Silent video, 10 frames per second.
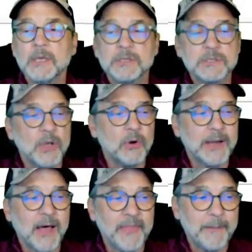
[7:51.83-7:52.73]
So
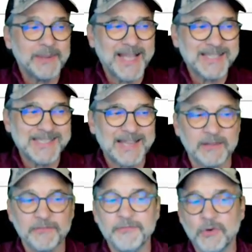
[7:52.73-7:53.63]
now but that's not
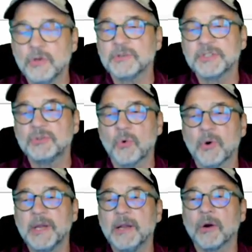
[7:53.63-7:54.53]
the full
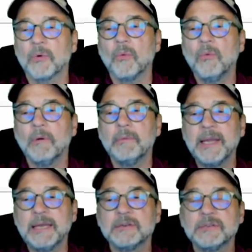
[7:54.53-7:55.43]
story here. What we
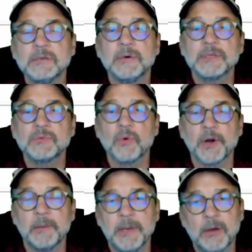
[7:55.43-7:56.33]
need to do is we're
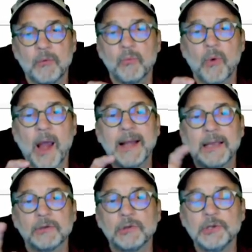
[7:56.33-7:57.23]
going to be
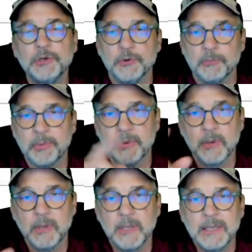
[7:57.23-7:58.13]
writing a loop
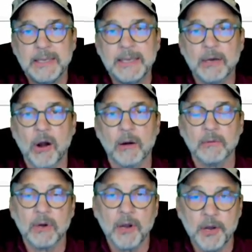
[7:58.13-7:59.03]
in our
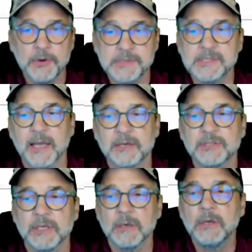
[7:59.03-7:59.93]
code section,